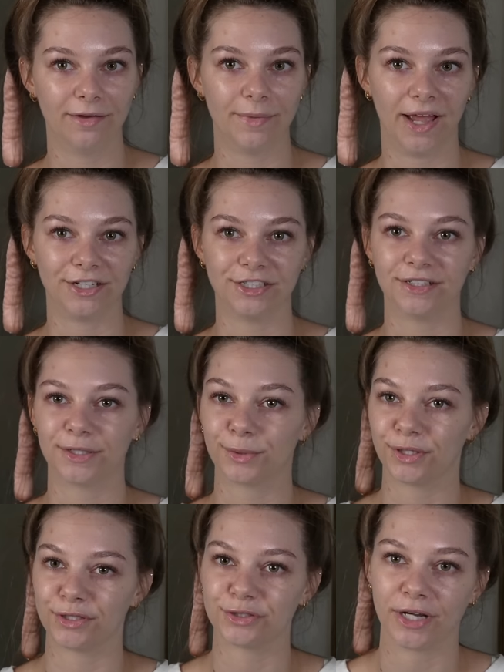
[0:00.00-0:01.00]
imagine like
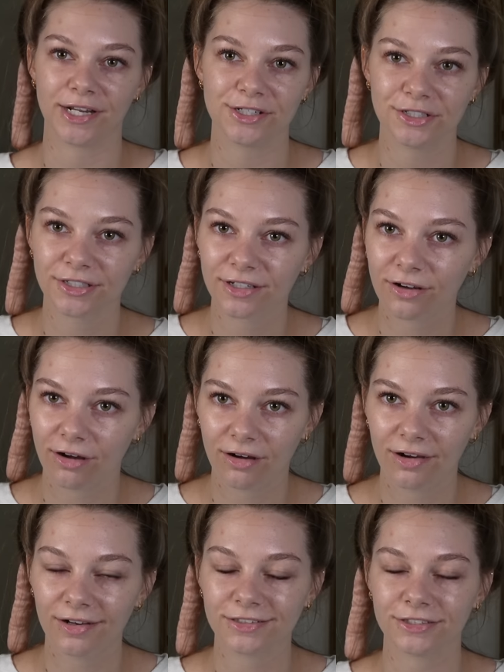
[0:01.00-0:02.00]
with a stranger in the car.